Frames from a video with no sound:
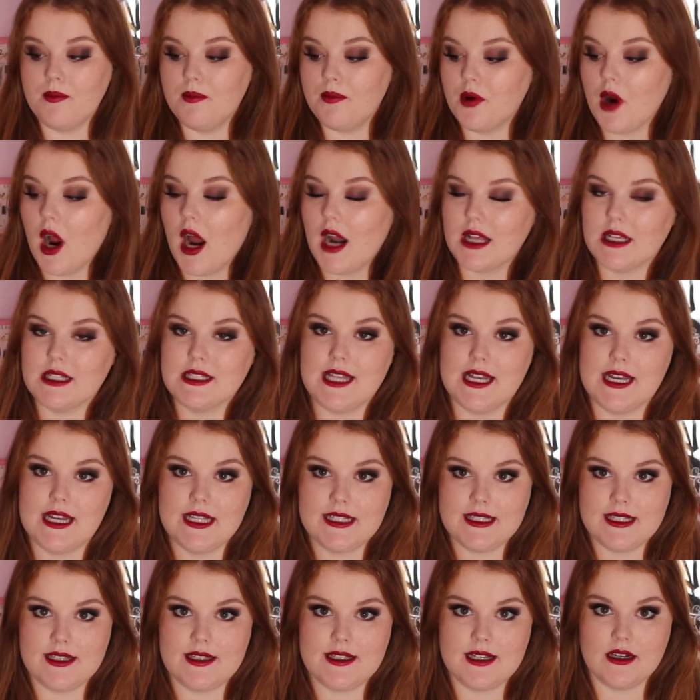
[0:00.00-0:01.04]
products that
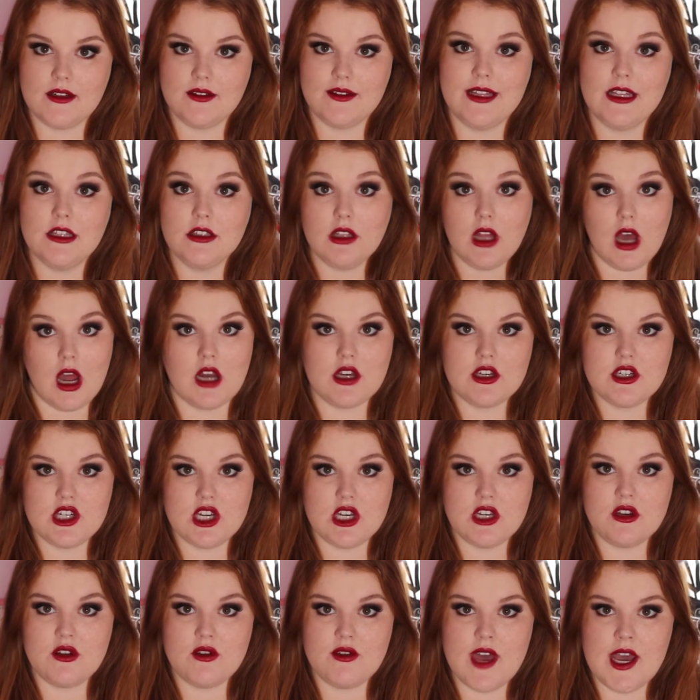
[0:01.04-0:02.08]
necessarily launched
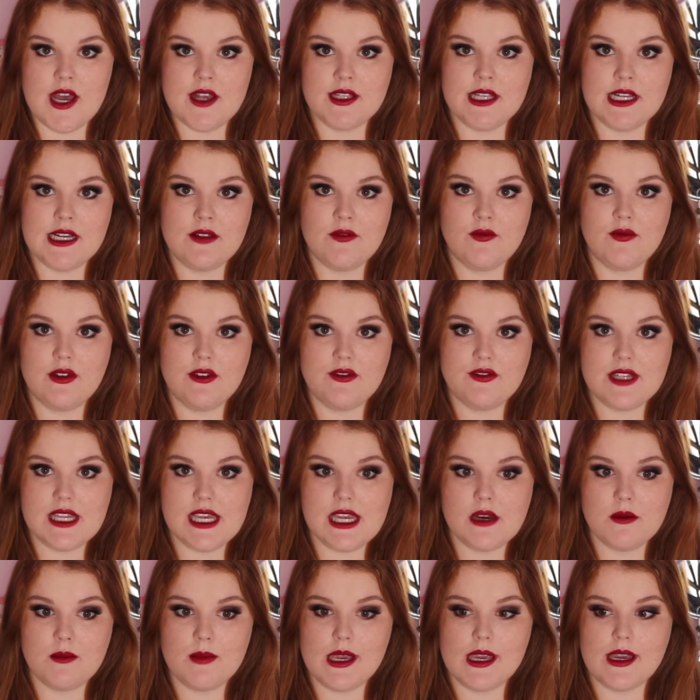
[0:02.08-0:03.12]
in
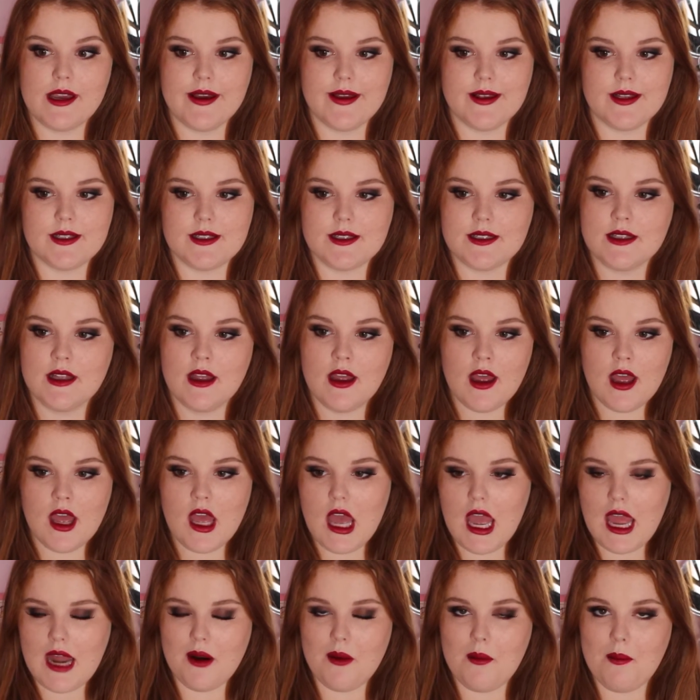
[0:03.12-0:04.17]
2015 because
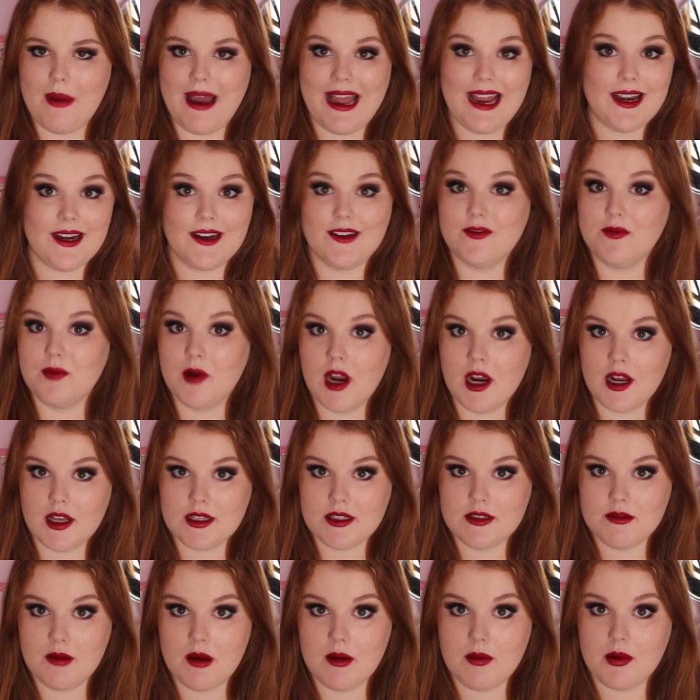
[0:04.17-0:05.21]
I don't buy enough
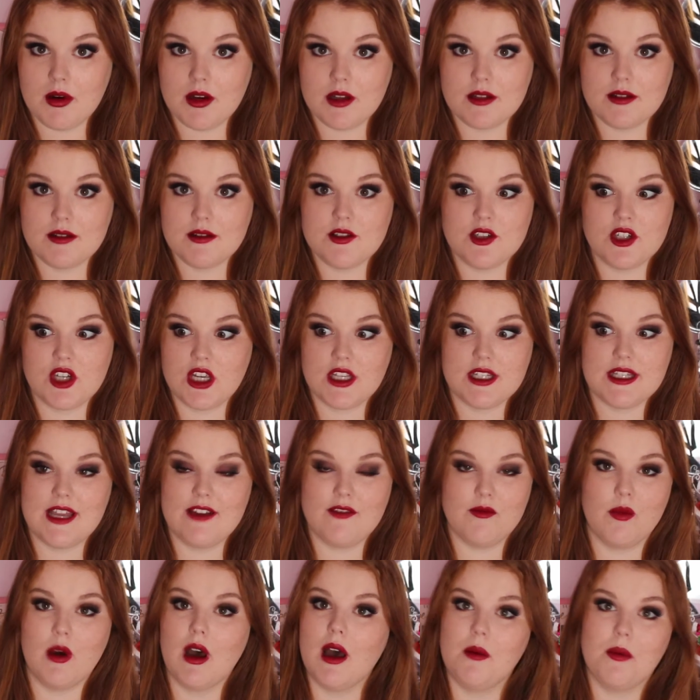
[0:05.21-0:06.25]
products to be able to just
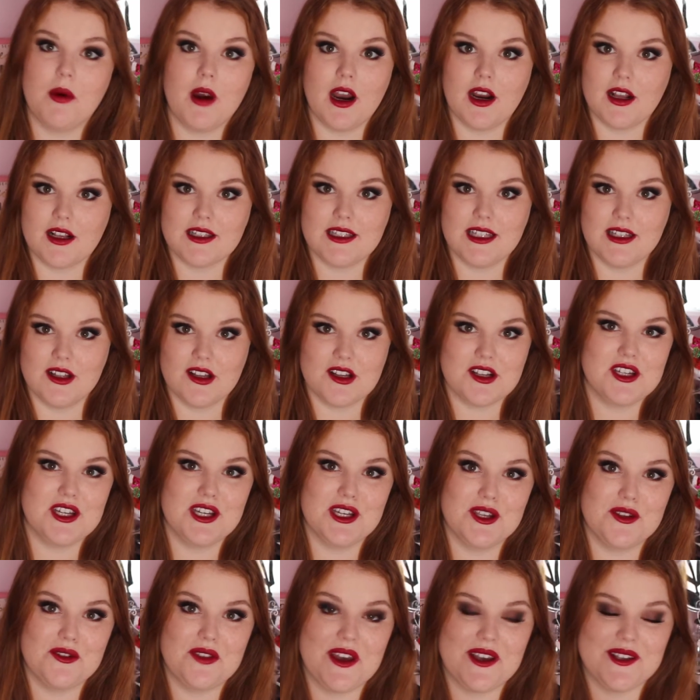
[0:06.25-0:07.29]
have bought products that launched
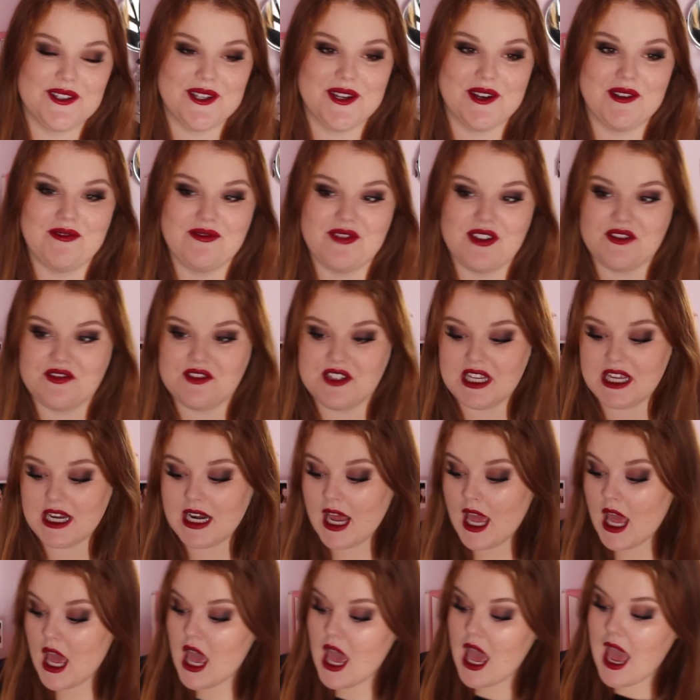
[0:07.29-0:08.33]
in
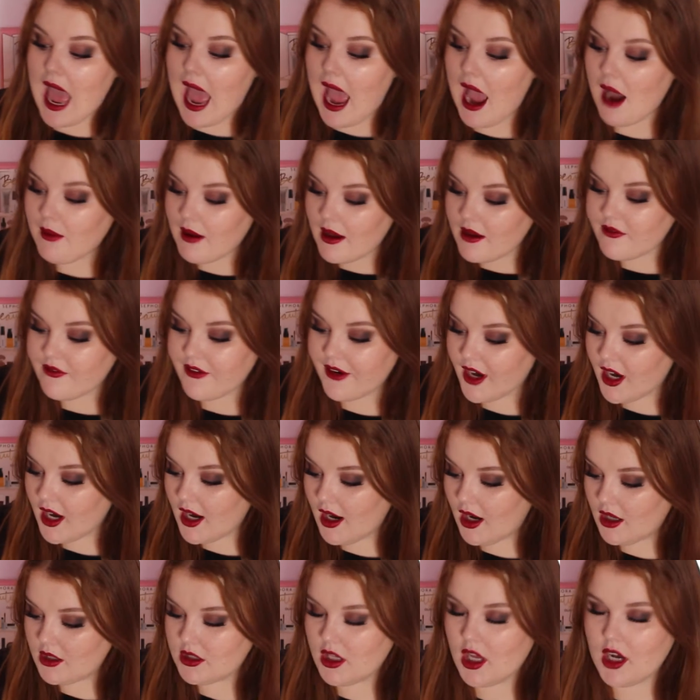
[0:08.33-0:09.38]
2015.
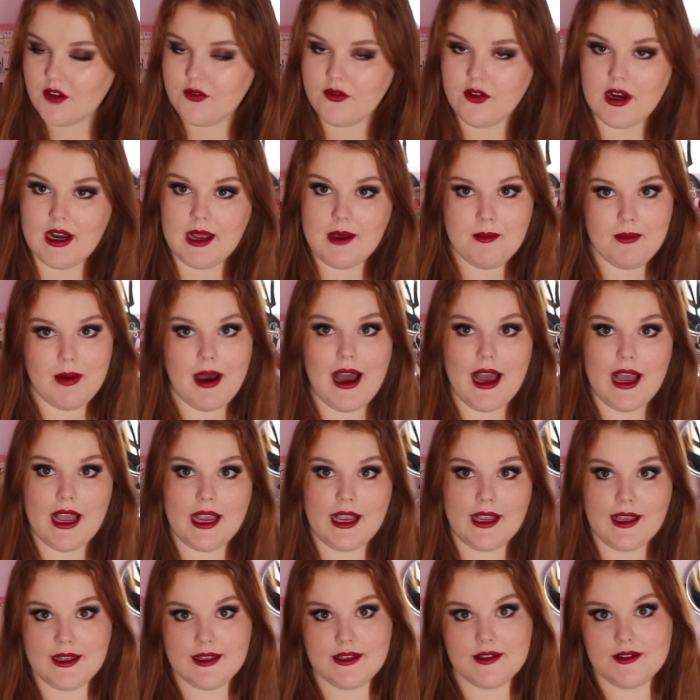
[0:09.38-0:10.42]
However, a lot of what I
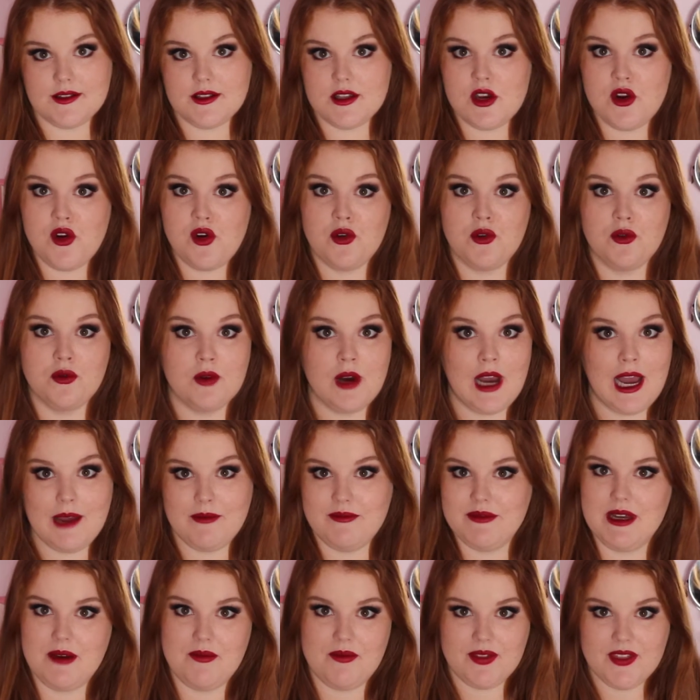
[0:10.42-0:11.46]
buy is new
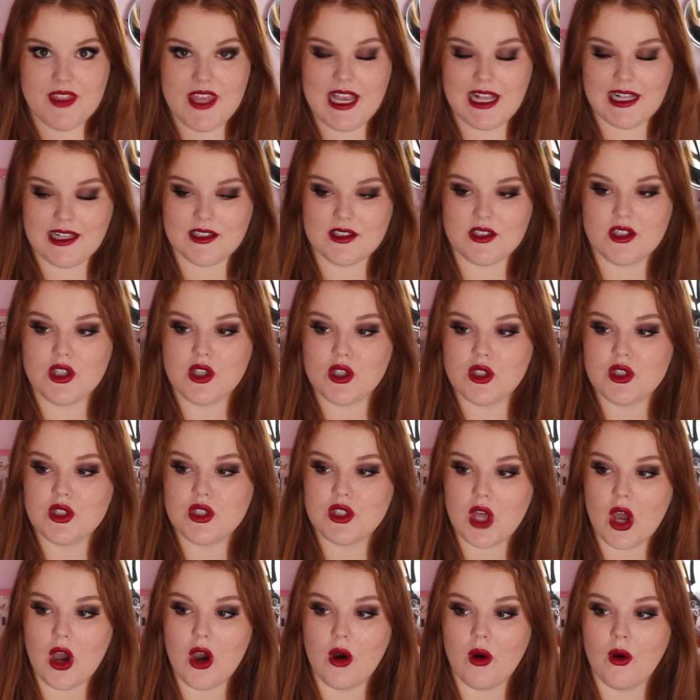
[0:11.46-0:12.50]
hyped up things.
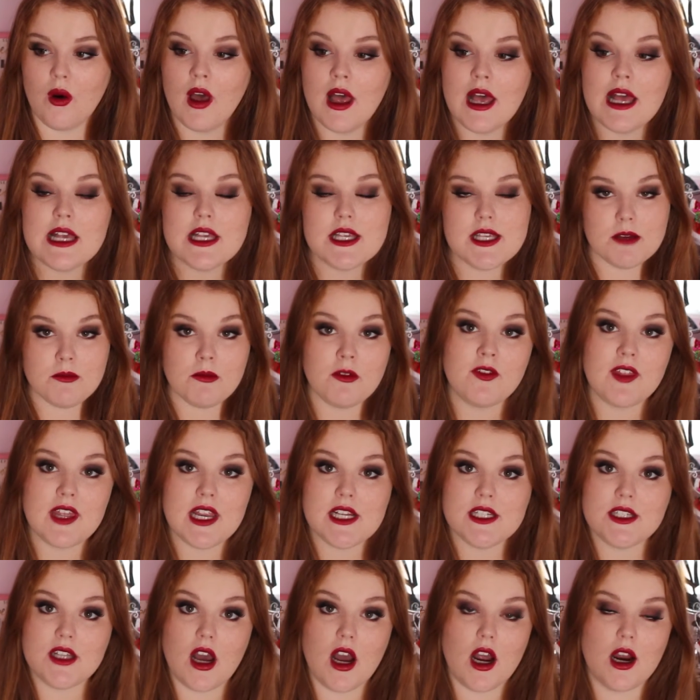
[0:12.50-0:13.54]
So some of
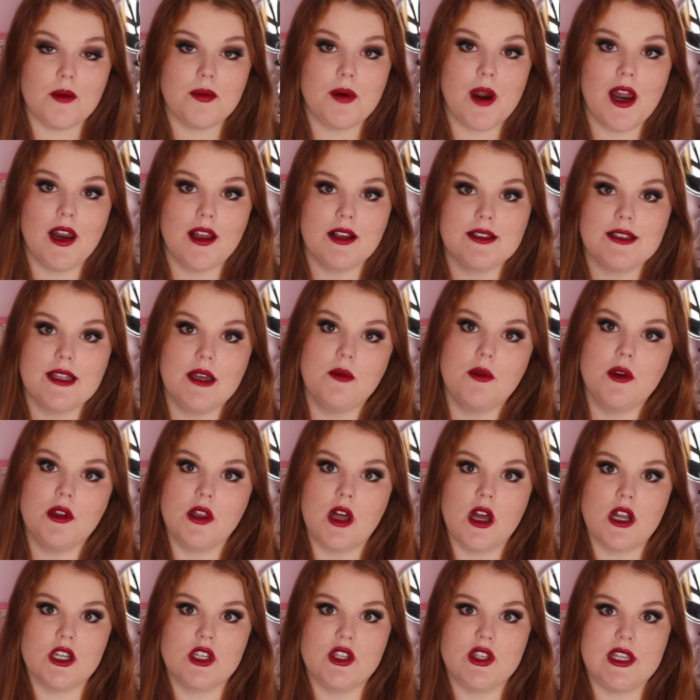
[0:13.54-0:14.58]
these are products that were
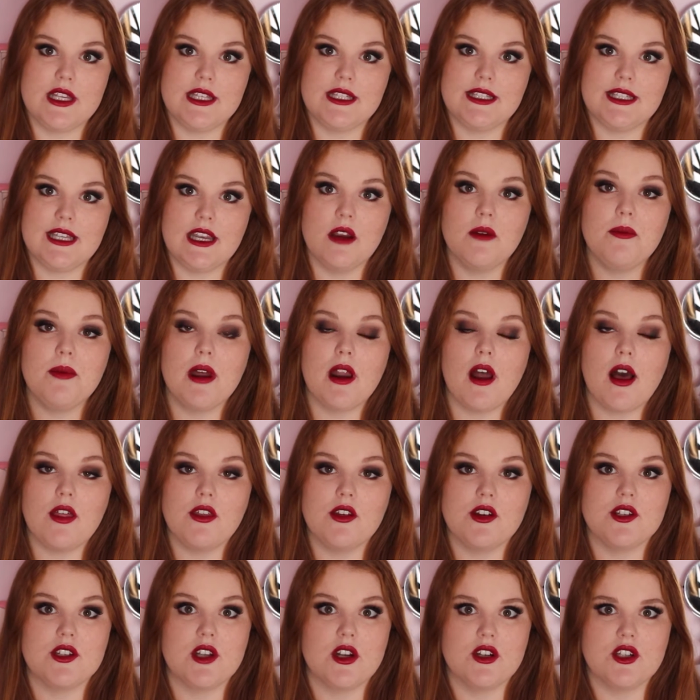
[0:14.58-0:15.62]
launched this year, but
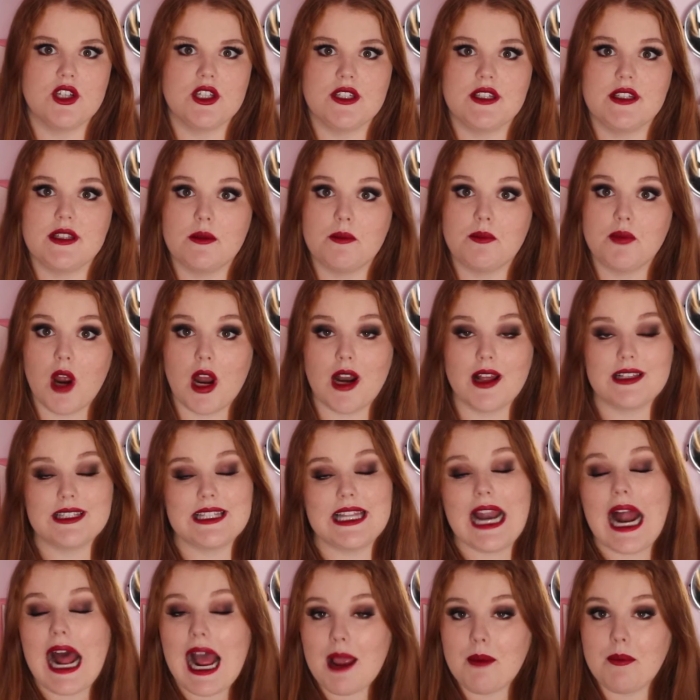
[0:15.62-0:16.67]
others are just products
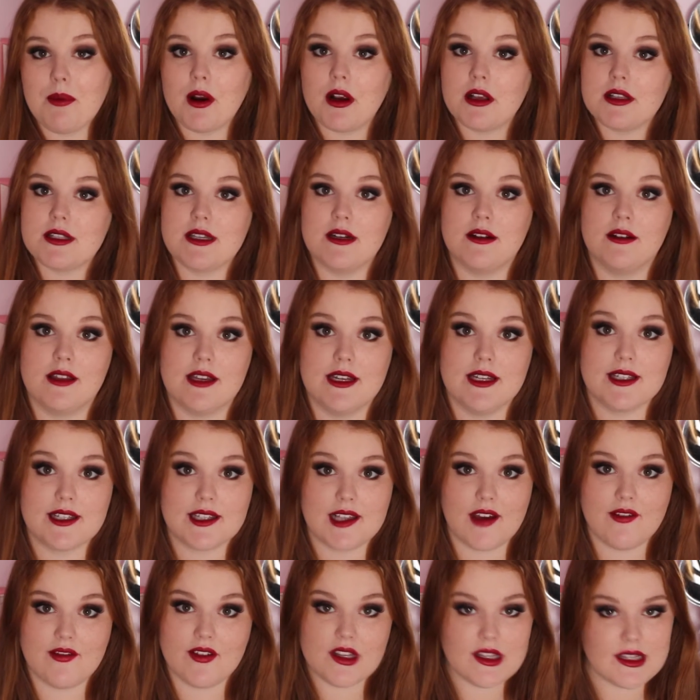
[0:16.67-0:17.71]
that I personally
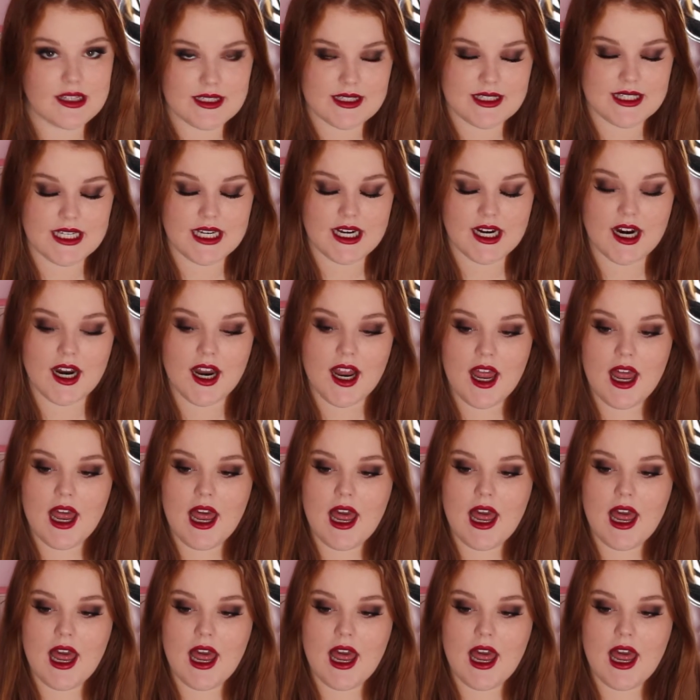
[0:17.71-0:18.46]
discovered this year.